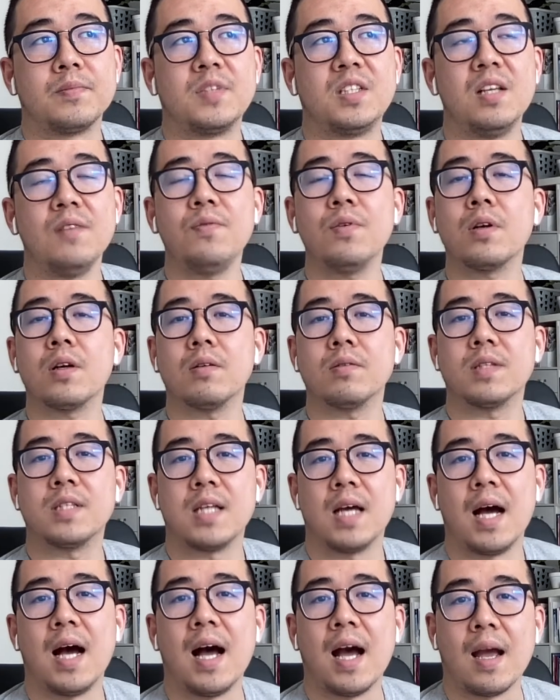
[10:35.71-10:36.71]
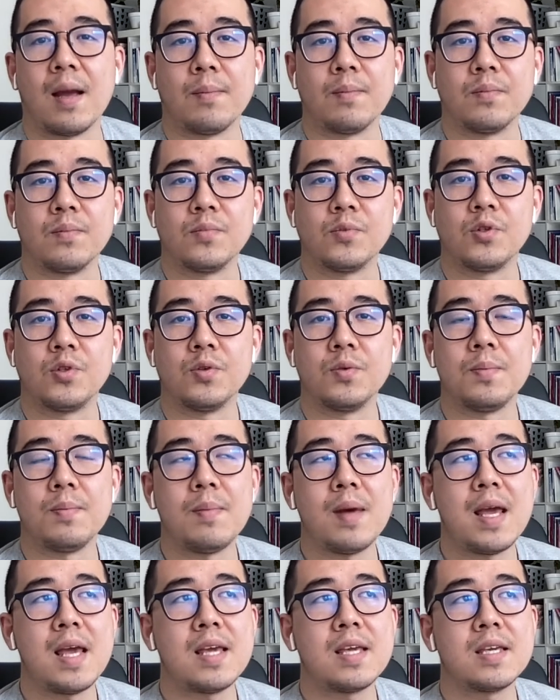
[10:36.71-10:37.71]
difficult time to
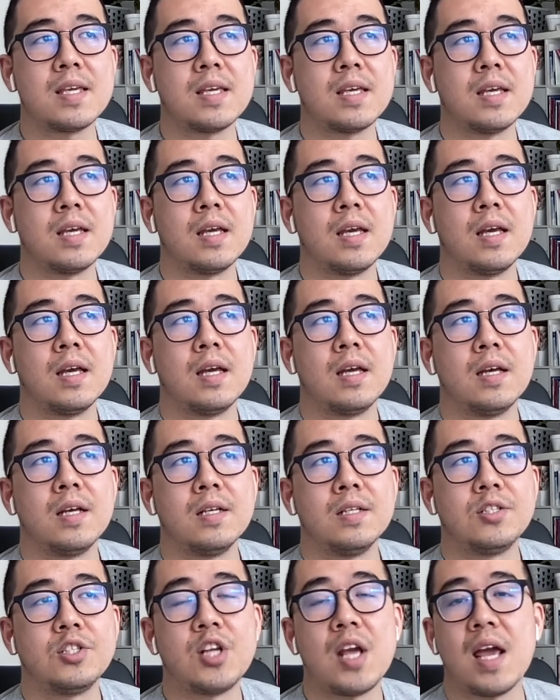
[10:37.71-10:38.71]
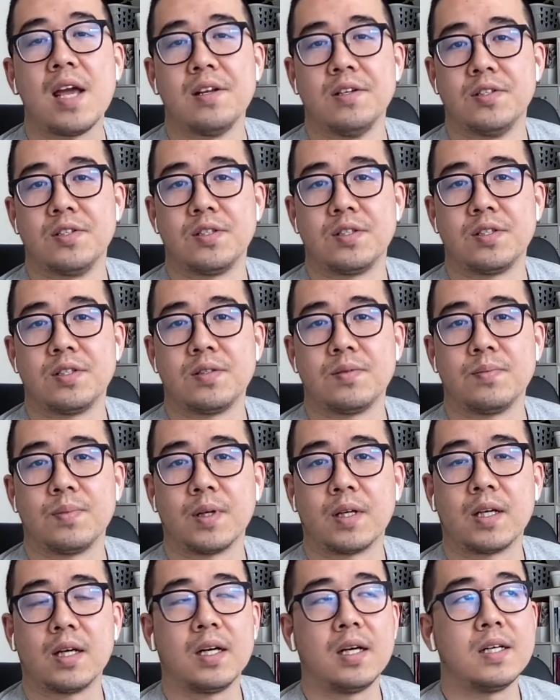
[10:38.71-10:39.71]
make changes
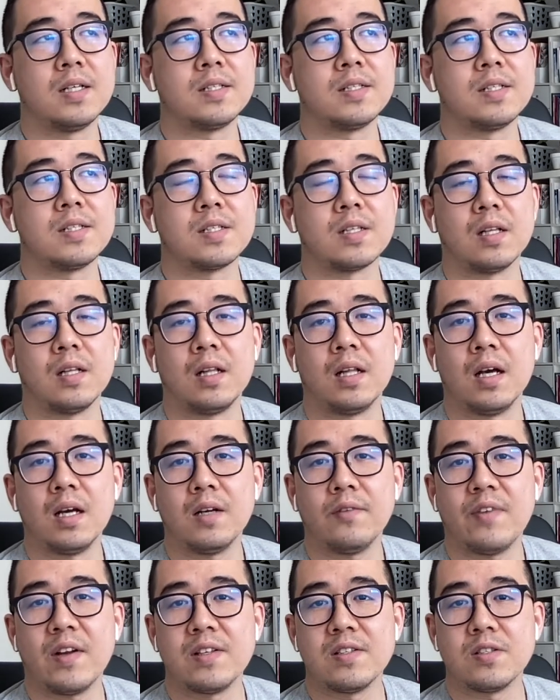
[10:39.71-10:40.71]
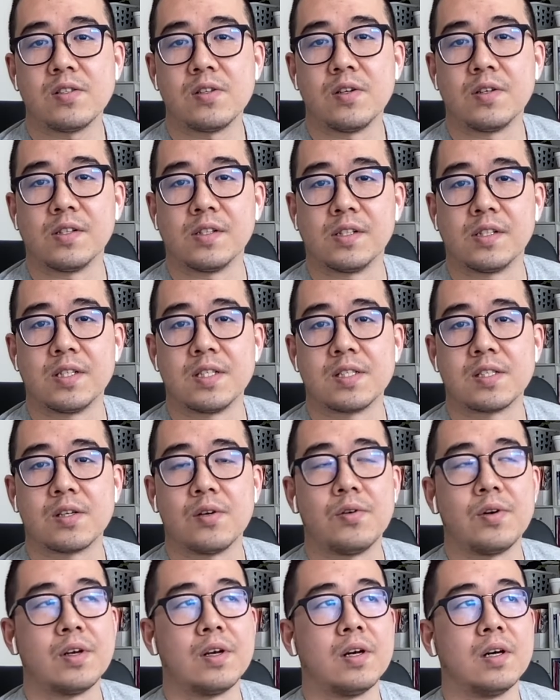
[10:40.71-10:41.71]
because there's a lot of uncertainties
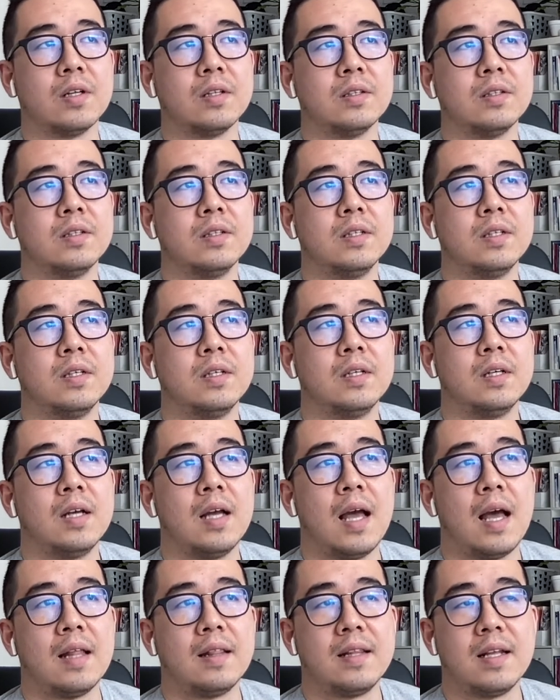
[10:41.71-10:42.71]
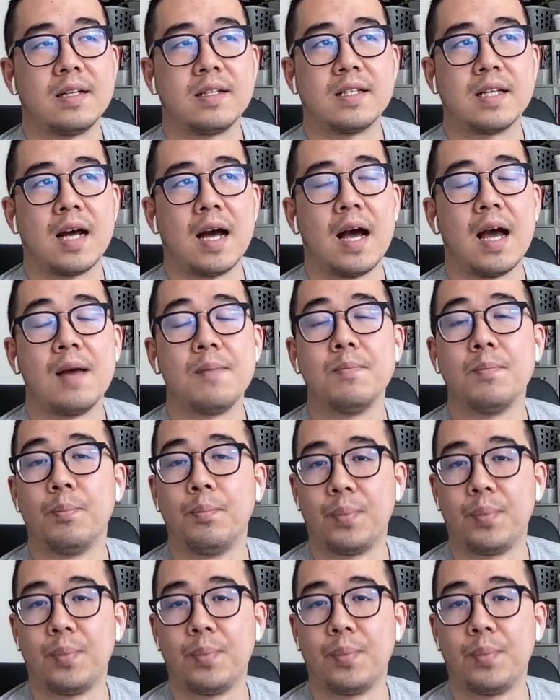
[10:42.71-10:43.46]
going on at that time.